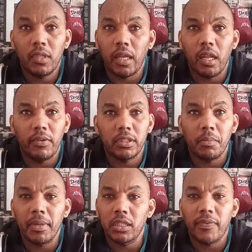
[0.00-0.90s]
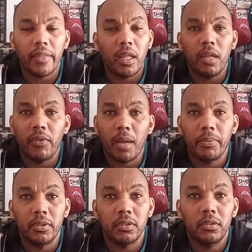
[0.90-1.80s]
Obviously you've got your
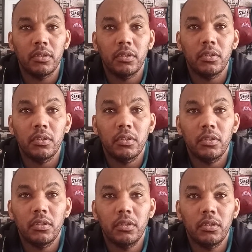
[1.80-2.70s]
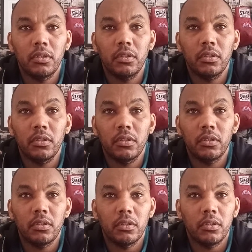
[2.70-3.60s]
Khan Brook, which is quite similar, but I
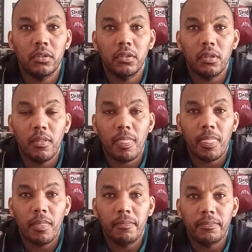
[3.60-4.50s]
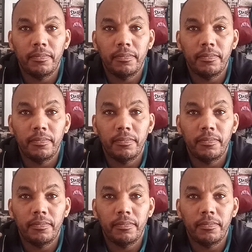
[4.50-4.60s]
don't think it's on the level.